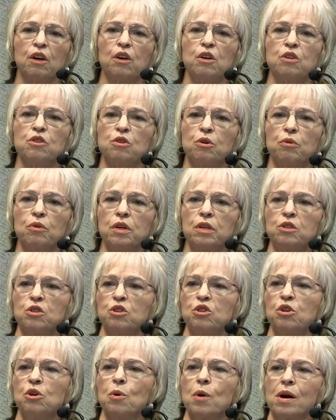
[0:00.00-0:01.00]
So these
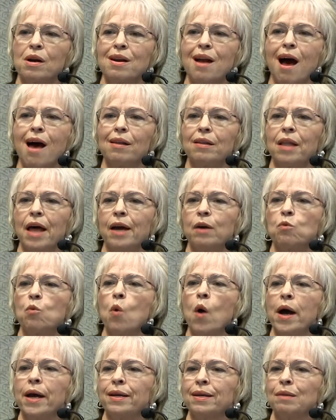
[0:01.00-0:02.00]
two are not like
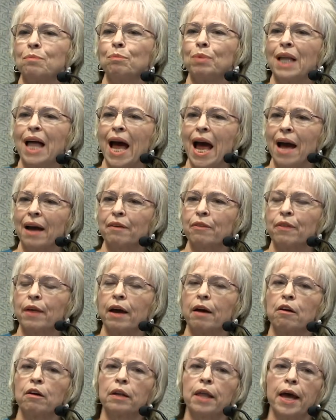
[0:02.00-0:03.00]
white and black, they
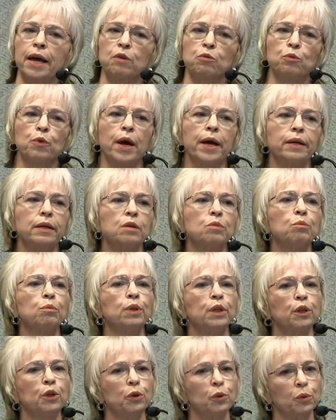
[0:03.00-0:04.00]
are like red and
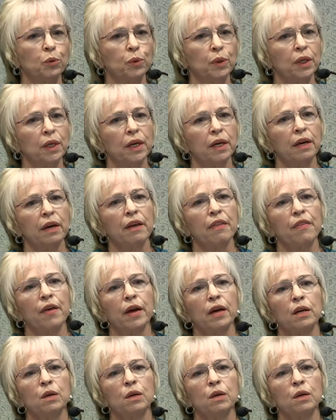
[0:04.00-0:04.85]
blue. They can